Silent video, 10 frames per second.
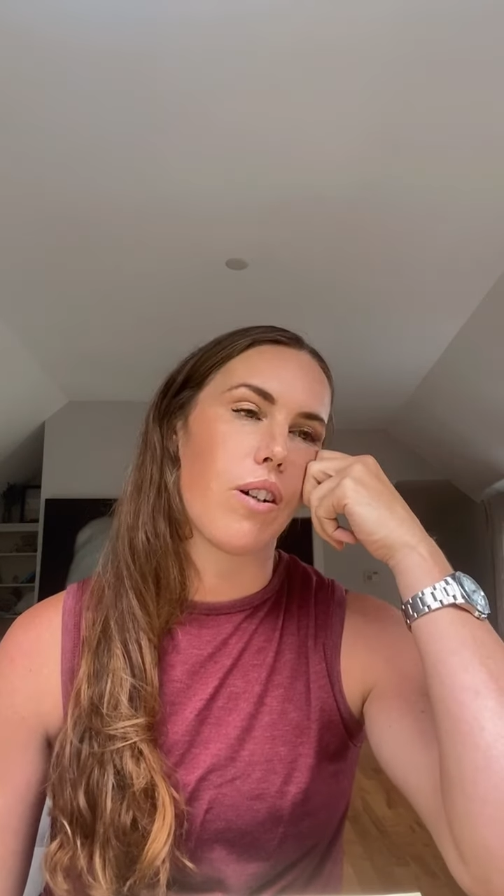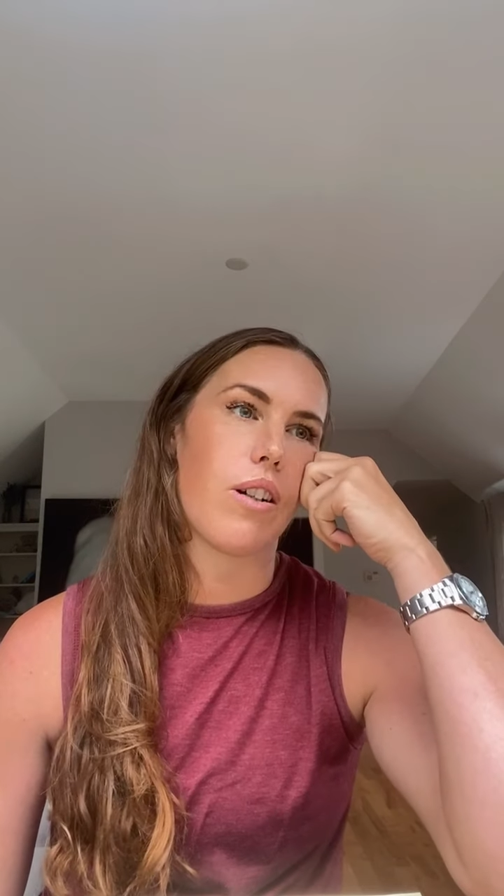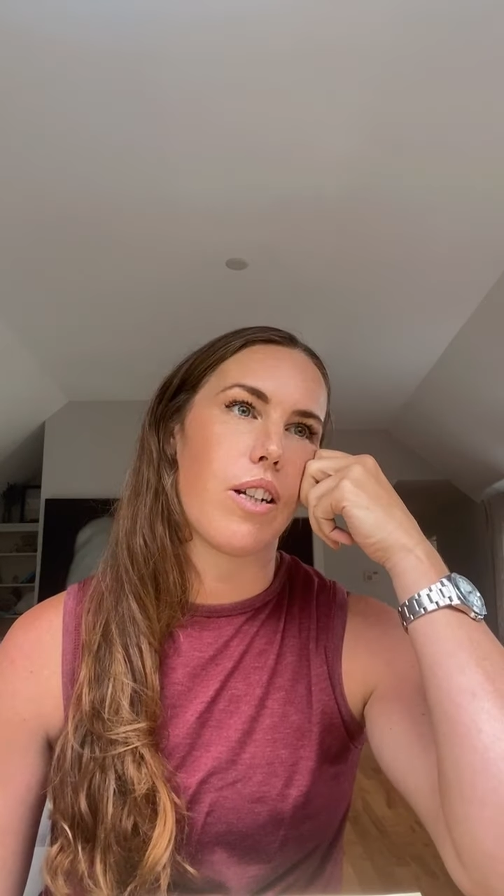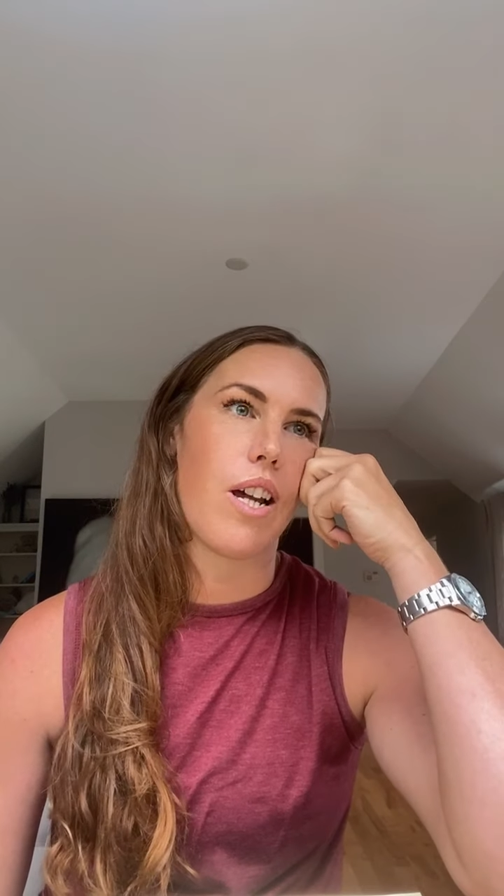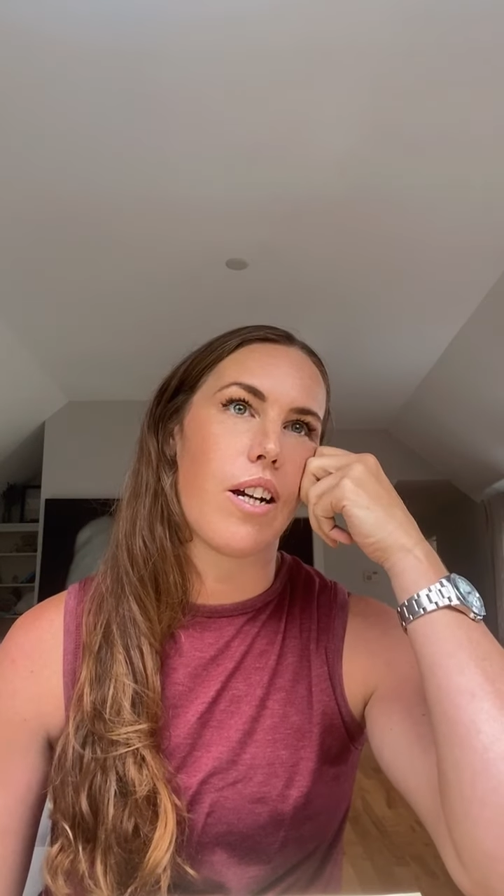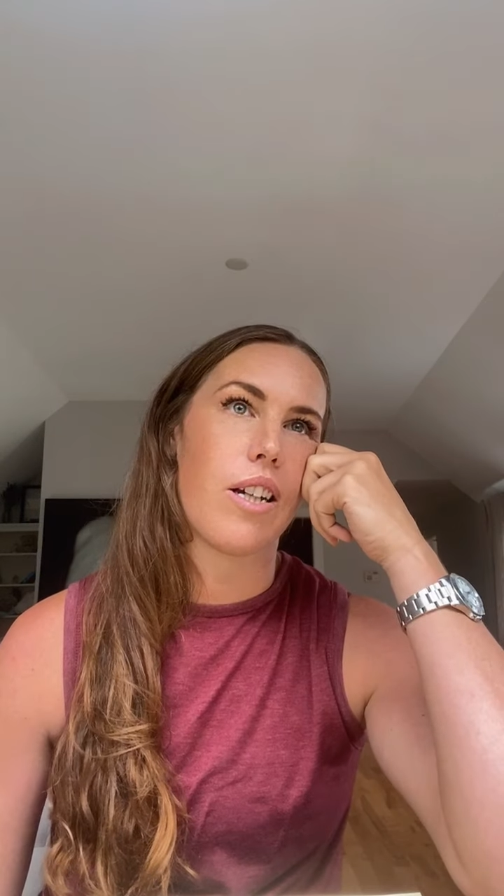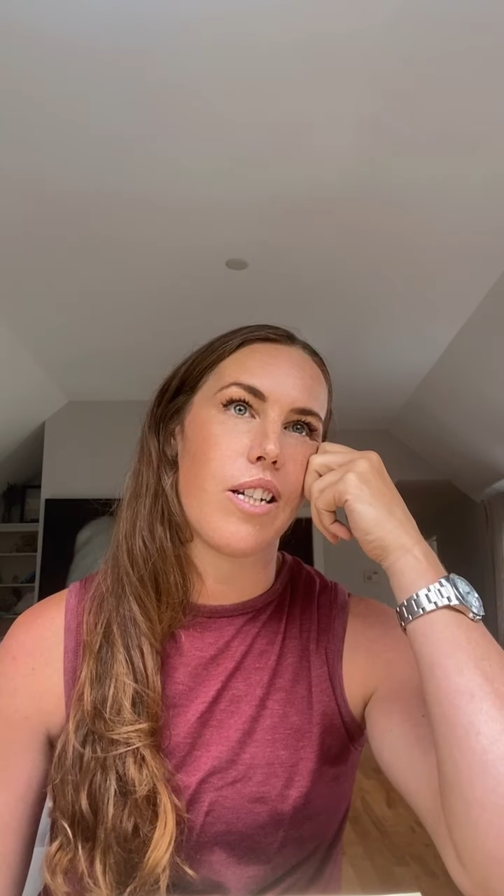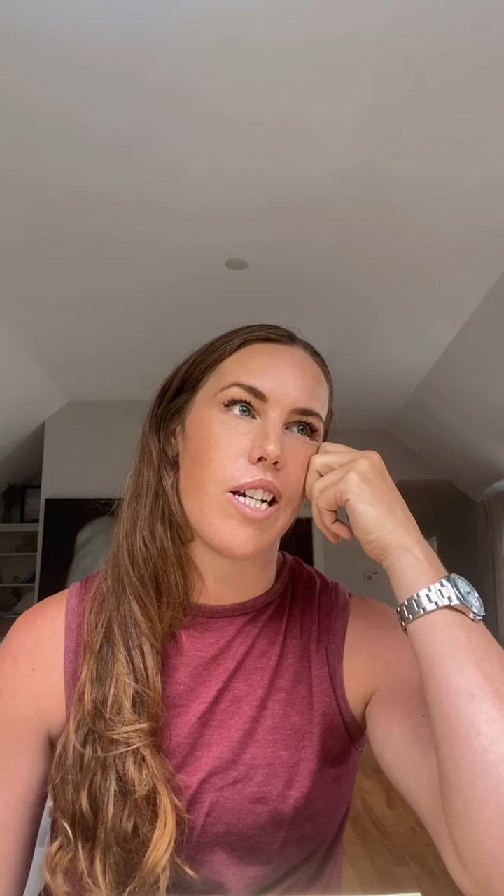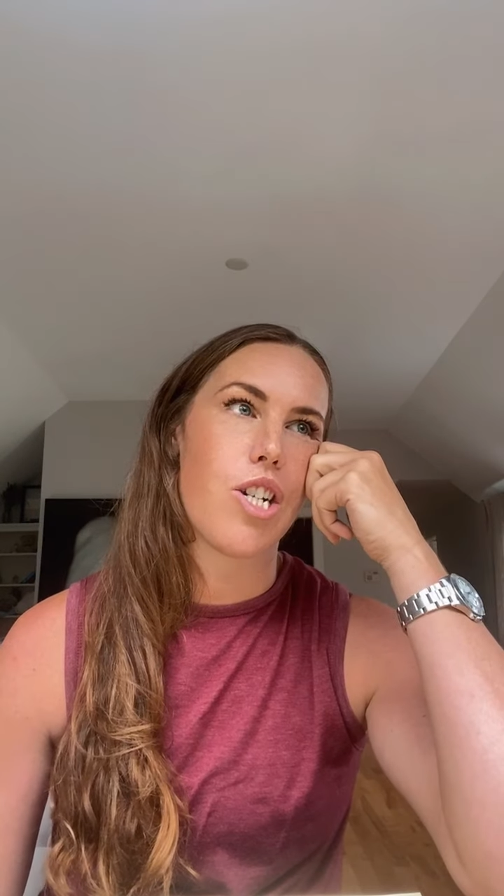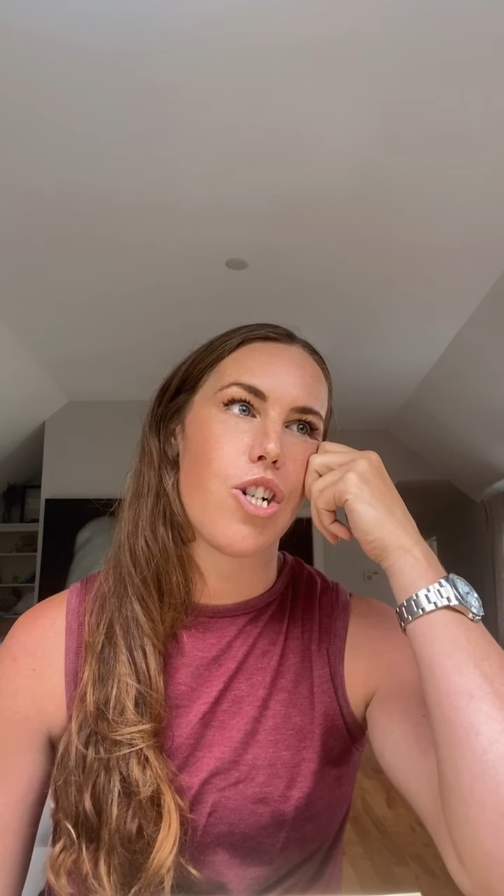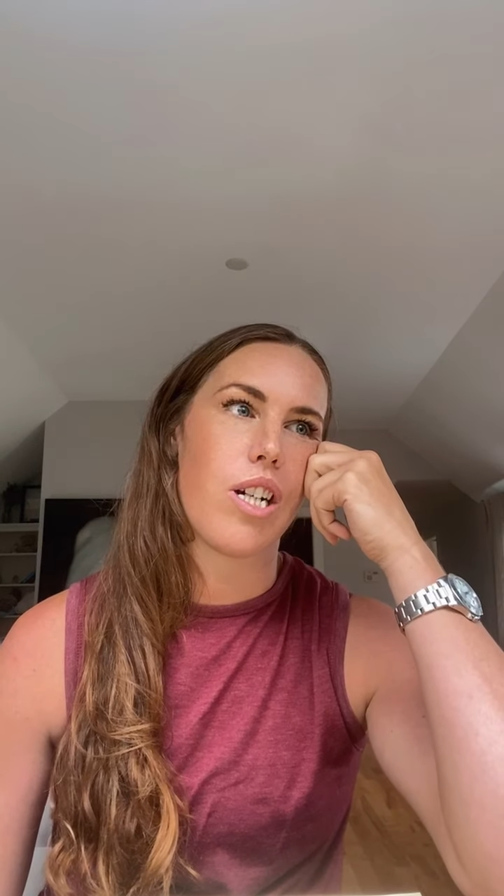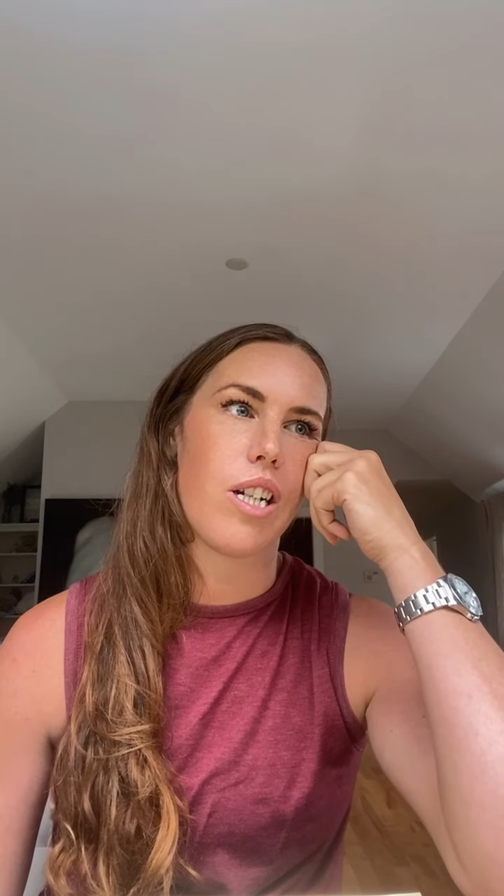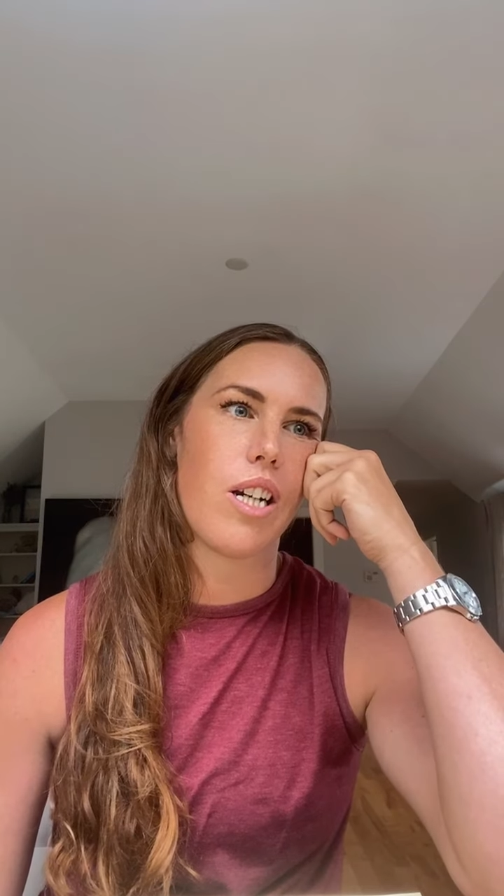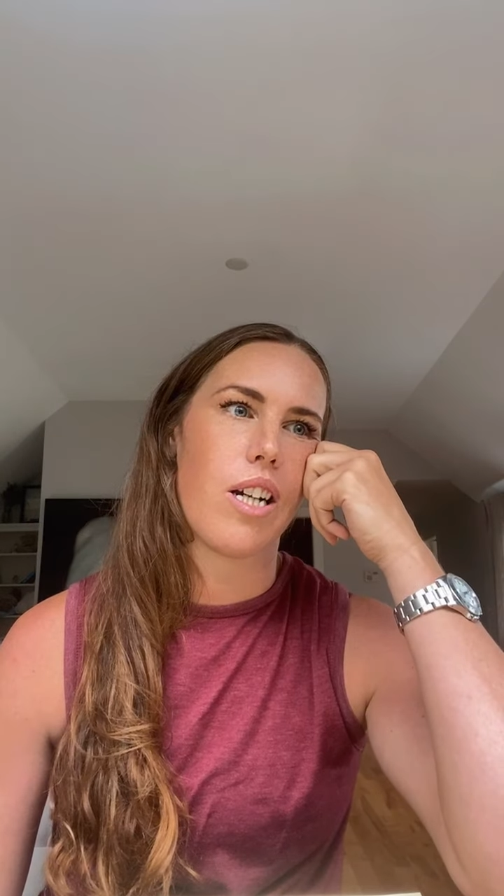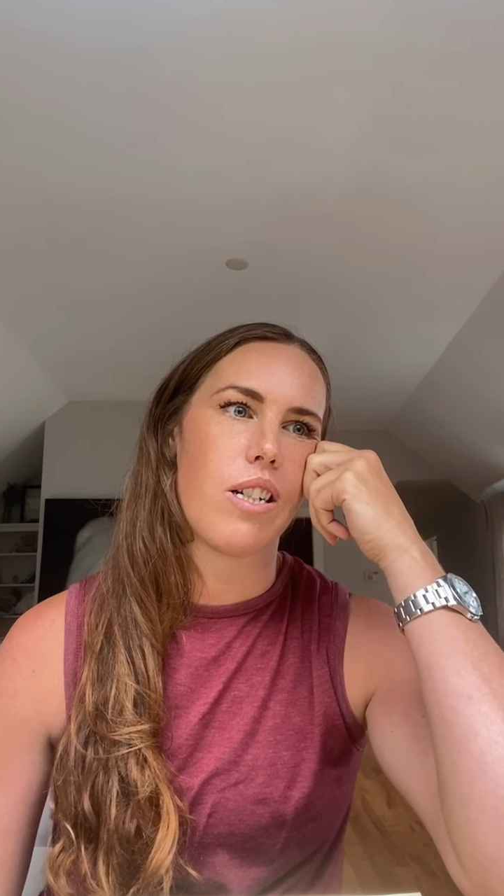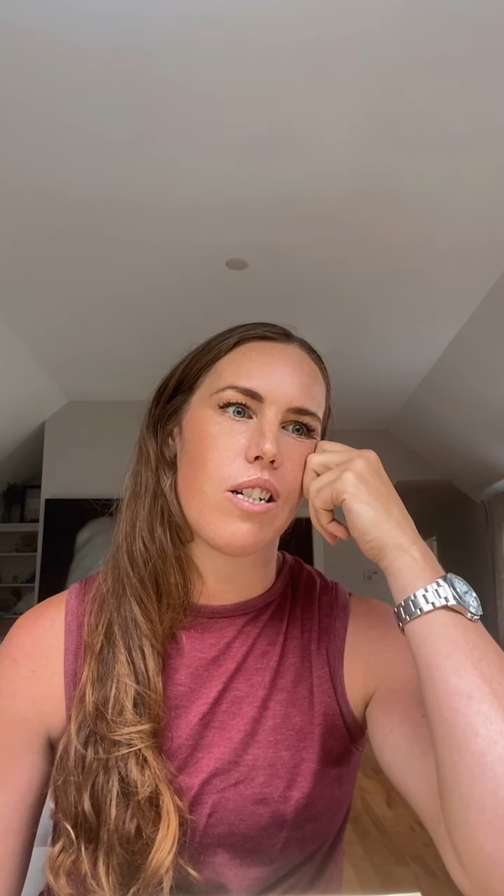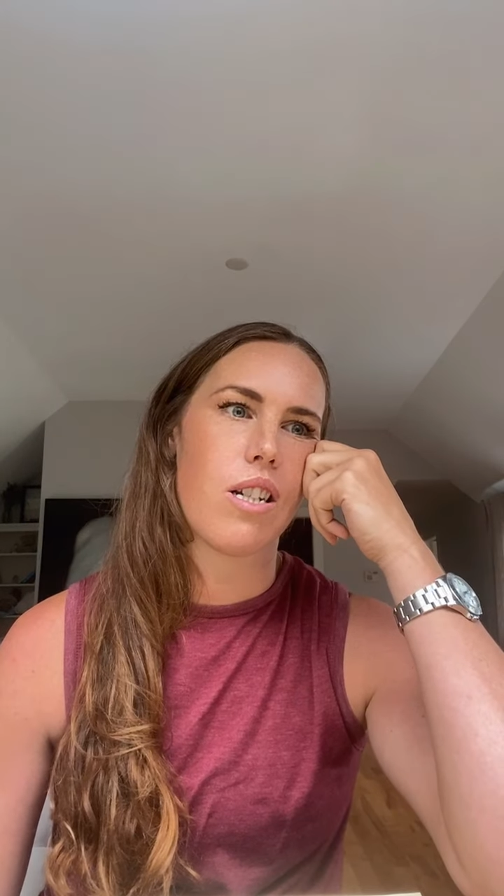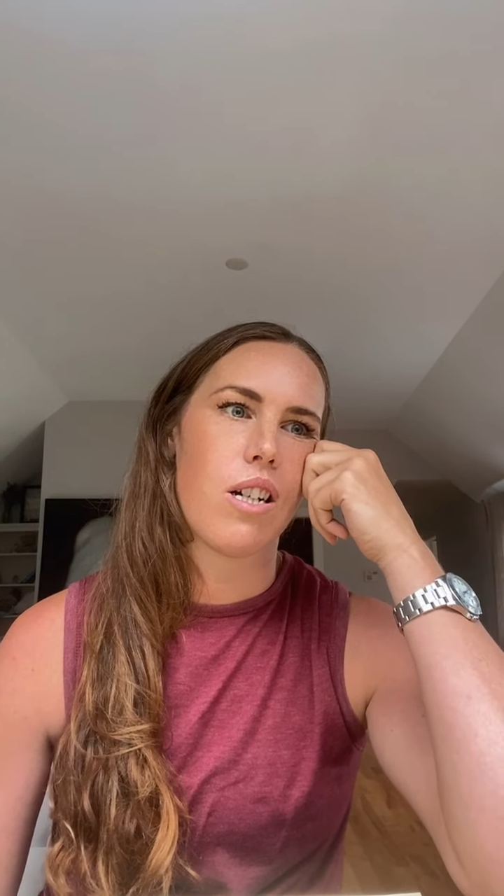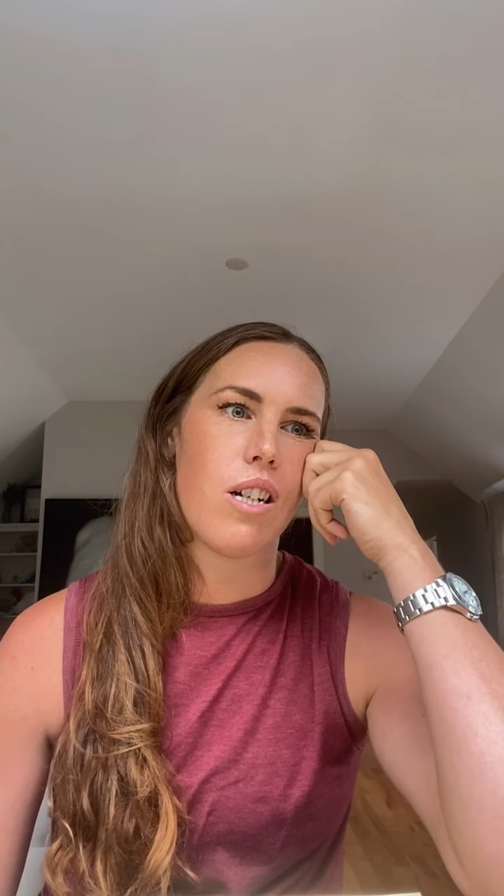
her in that condition, and